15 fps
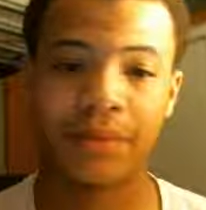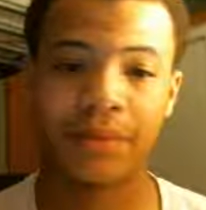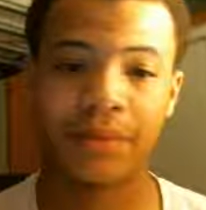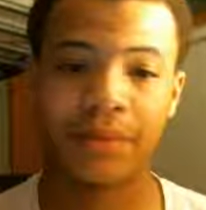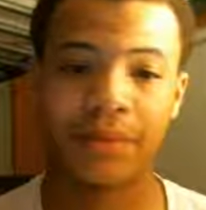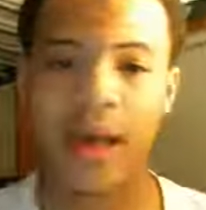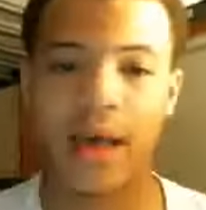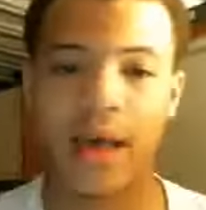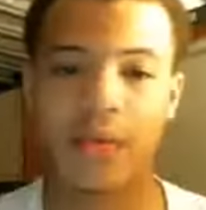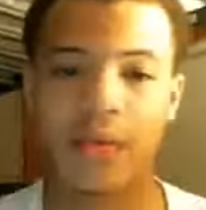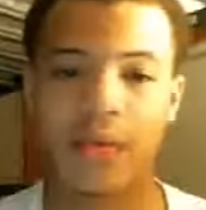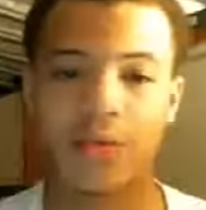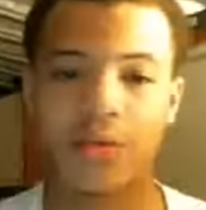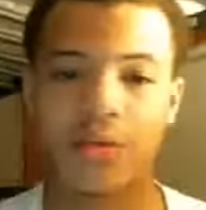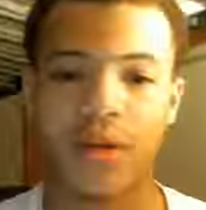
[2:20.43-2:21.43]
a
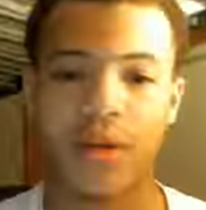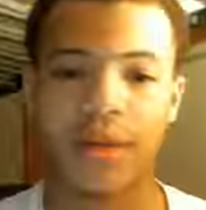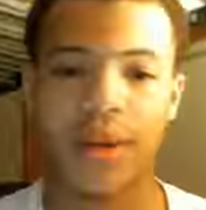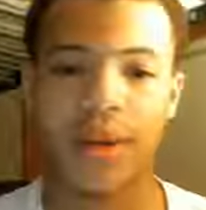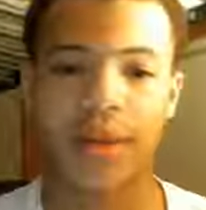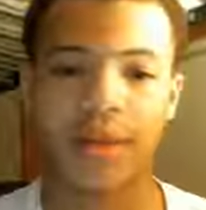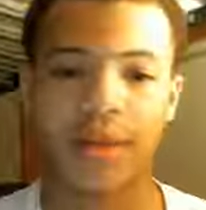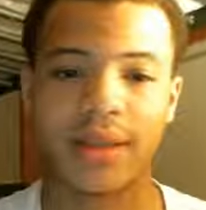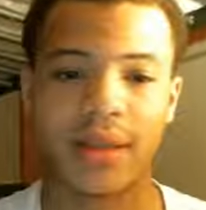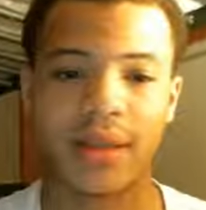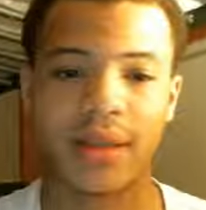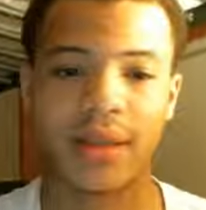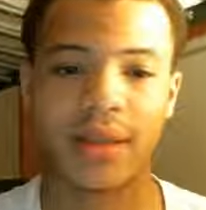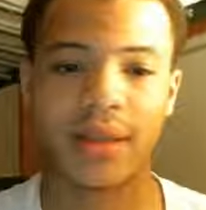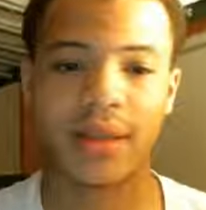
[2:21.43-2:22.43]
the best,
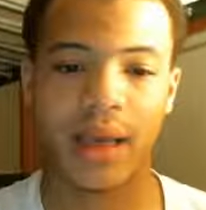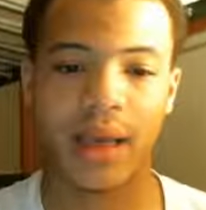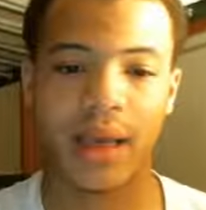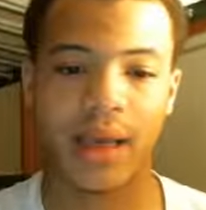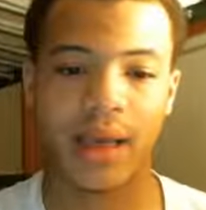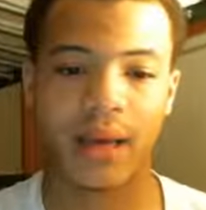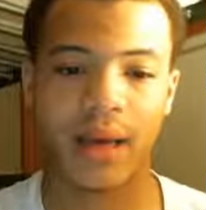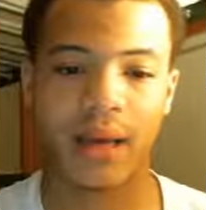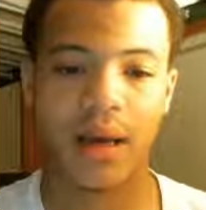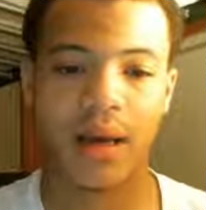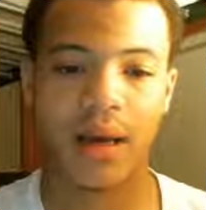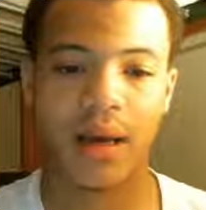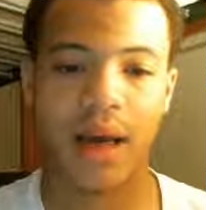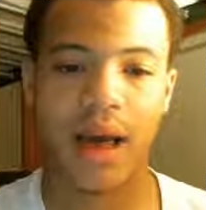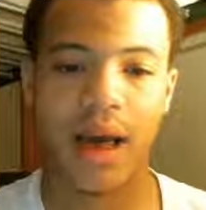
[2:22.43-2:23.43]
and
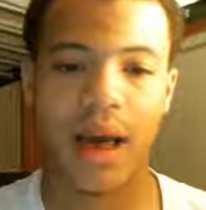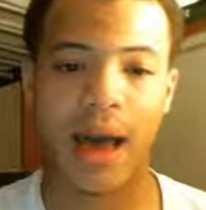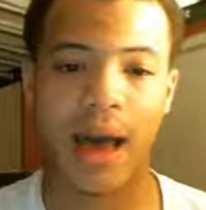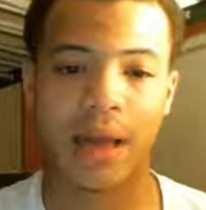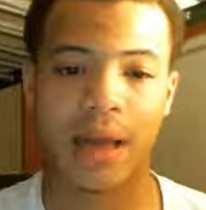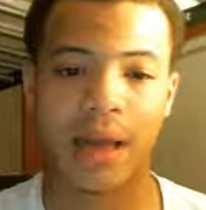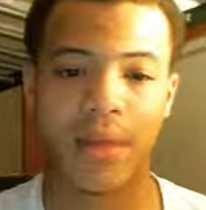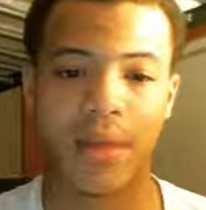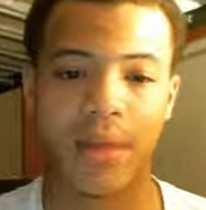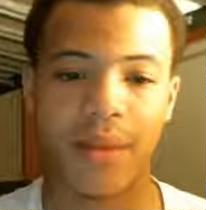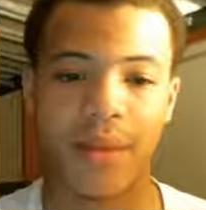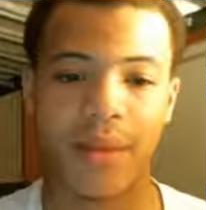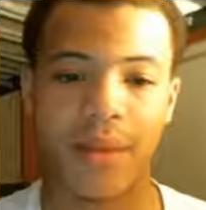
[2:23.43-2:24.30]
I am out.